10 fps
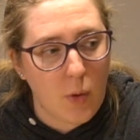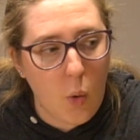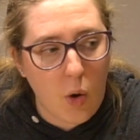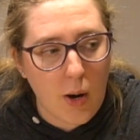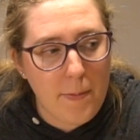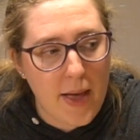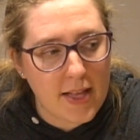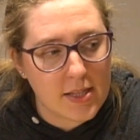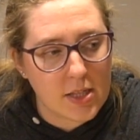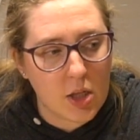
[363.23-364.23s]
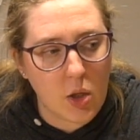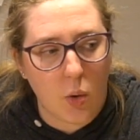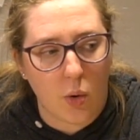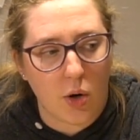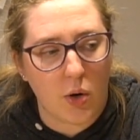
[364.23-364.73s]
or a pencil
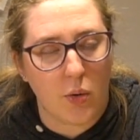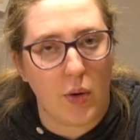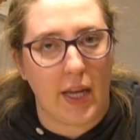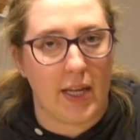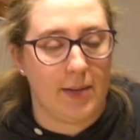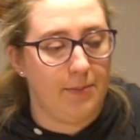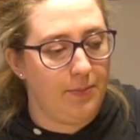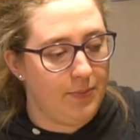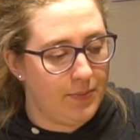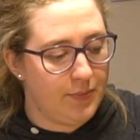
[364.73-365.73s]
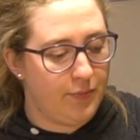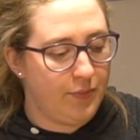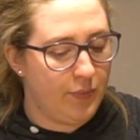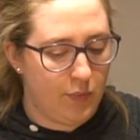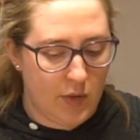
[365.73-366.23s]
or a crayon,
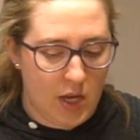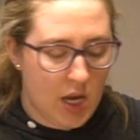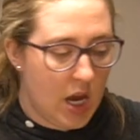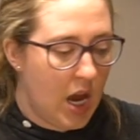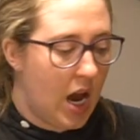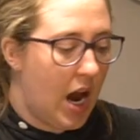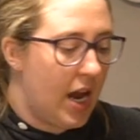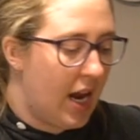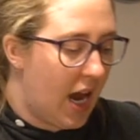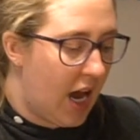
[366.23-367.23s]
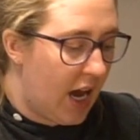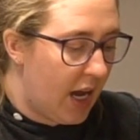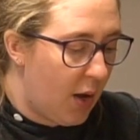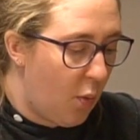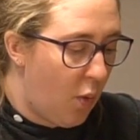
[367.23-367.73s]
and
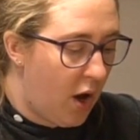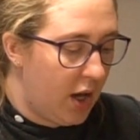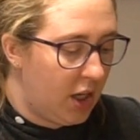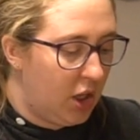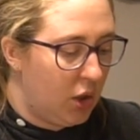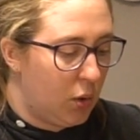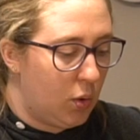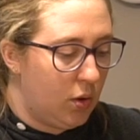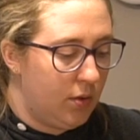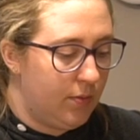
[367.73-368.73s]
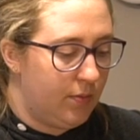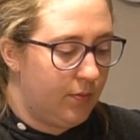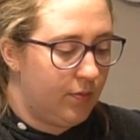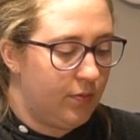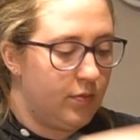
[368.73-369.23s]
I want you
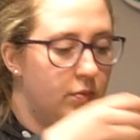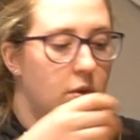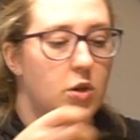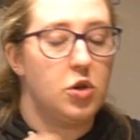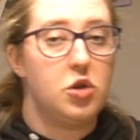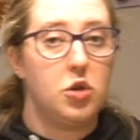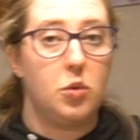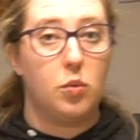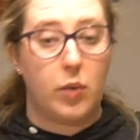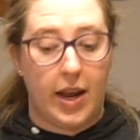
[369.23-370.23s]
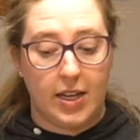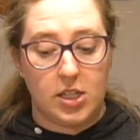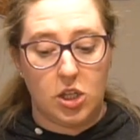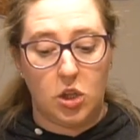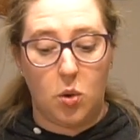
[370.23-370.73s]
to write
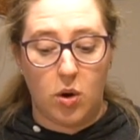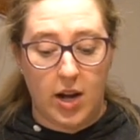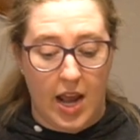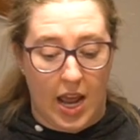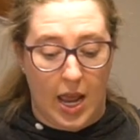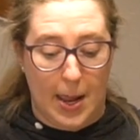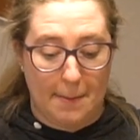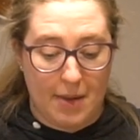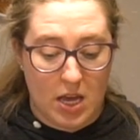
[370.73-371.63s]
your name